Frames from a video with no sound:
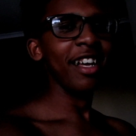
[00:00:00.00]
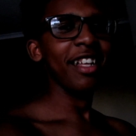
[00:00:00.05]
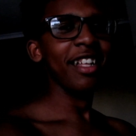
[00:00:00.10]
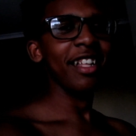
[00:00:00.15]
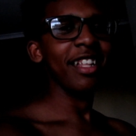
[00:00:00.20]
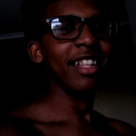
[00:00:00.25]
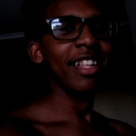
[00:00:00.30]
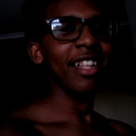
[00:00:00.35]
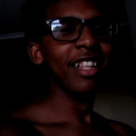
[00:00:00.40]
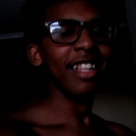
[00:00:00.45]
I
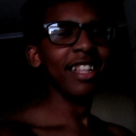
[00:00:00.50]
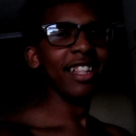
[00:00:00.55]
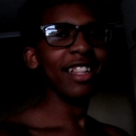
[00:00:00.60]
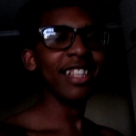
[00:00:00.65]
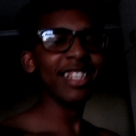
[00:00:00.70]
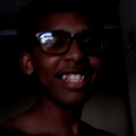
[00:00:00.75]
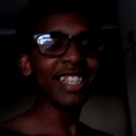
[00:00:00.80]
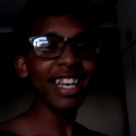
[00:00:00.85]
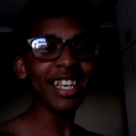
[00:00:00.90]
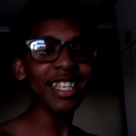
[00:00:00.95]
truly don't.
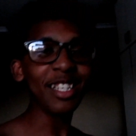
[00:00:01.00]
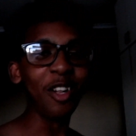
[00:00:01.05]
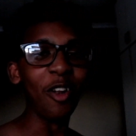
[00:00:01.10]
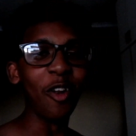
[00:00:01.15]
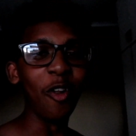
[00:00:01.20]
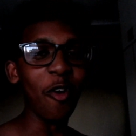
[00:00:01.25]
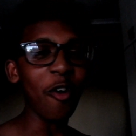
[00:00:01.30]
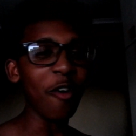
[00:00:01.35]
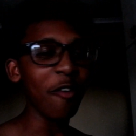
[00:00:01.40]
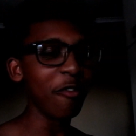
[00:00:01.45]
This guy's
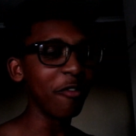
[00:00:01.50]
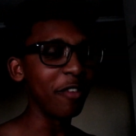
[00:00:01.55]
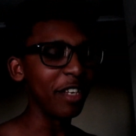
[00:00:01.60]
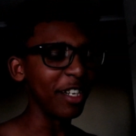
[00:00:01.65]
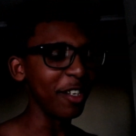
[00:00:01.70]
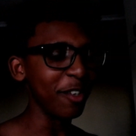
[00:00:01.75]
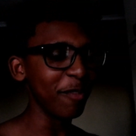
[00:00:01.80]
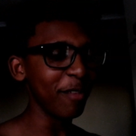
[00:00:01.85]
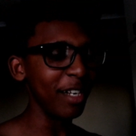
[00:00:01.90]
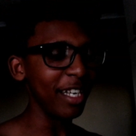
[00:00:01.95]
laughing.
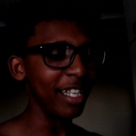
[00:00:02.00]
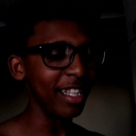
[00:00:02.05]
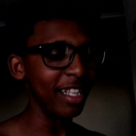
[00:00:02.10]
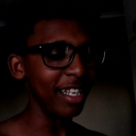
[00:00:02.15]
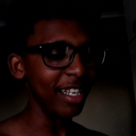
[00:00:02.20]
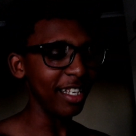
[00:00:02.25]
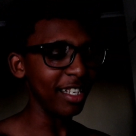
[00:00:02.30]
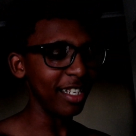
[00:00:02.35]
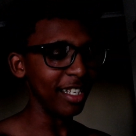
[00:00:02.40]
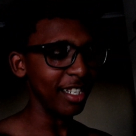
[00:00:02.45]
Oh my
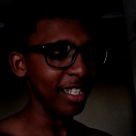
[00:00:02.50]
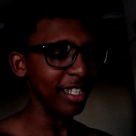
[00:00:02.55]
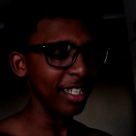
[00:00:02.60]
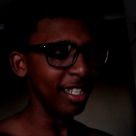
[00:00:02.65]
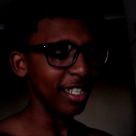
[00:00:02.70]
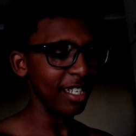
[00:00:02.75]
days.